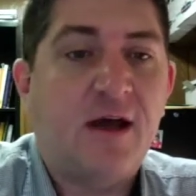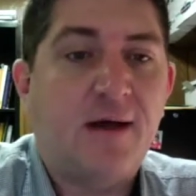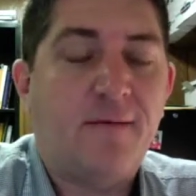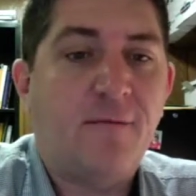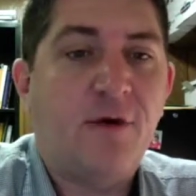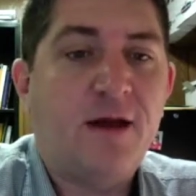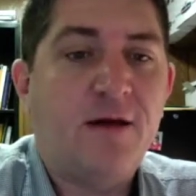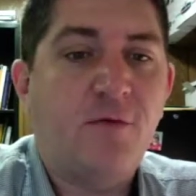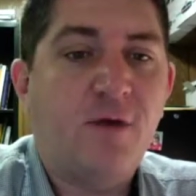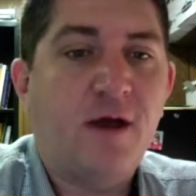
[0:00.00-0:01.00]

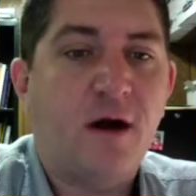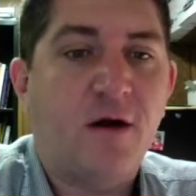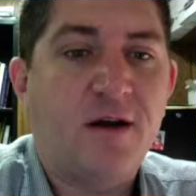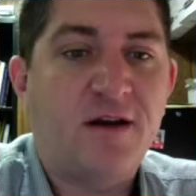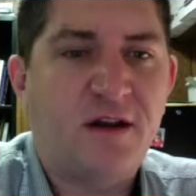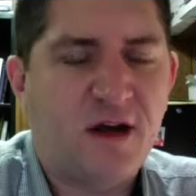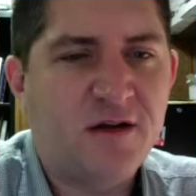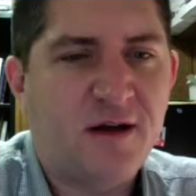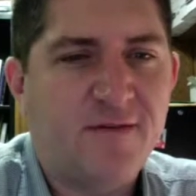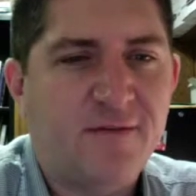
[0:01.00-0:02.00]
When we are in an
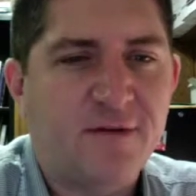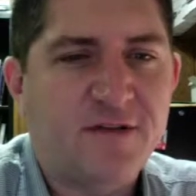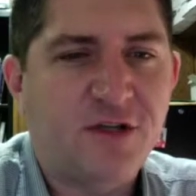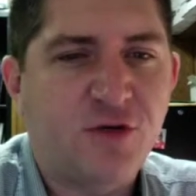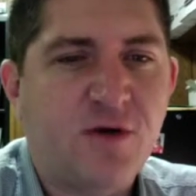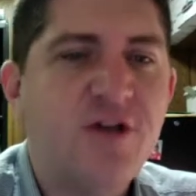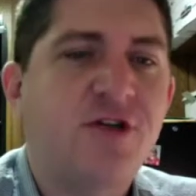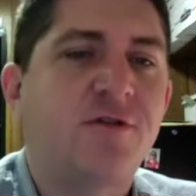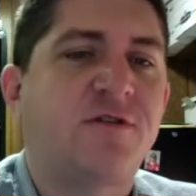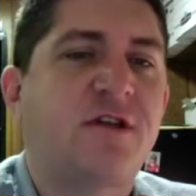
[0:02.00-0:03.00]
uncomfortable
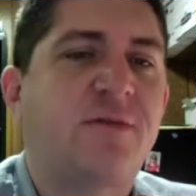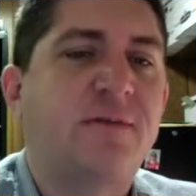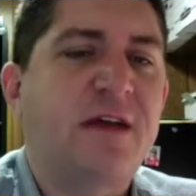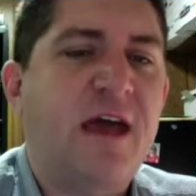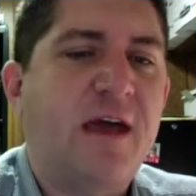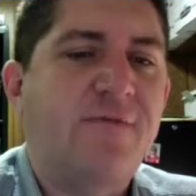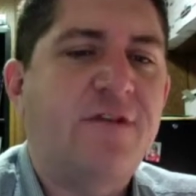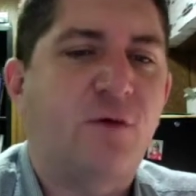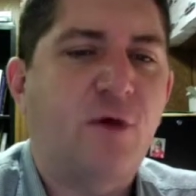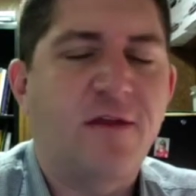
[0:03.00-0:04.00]
situation or somebody behaves
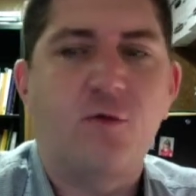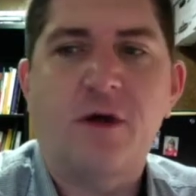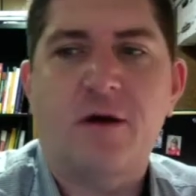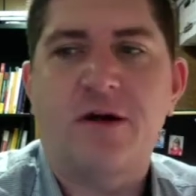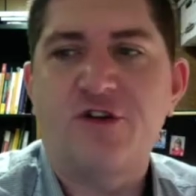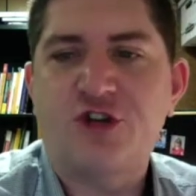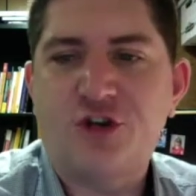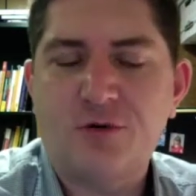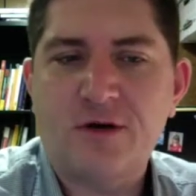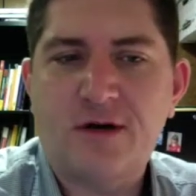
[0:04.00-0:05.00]
in a way that we are
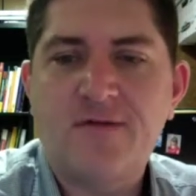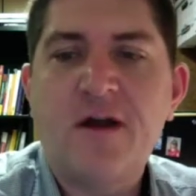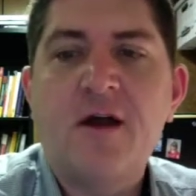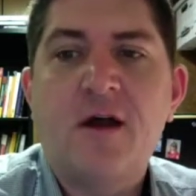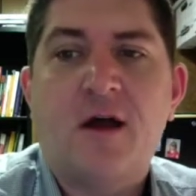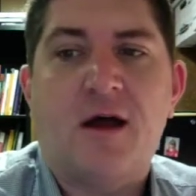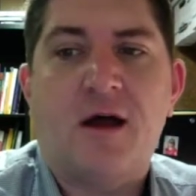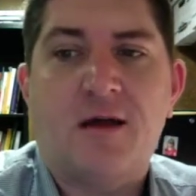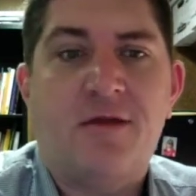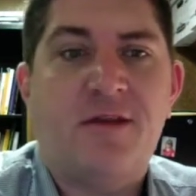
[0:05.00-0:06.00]
unsure of,
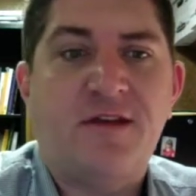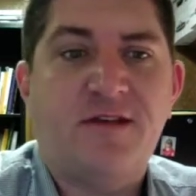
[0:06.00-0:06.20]
this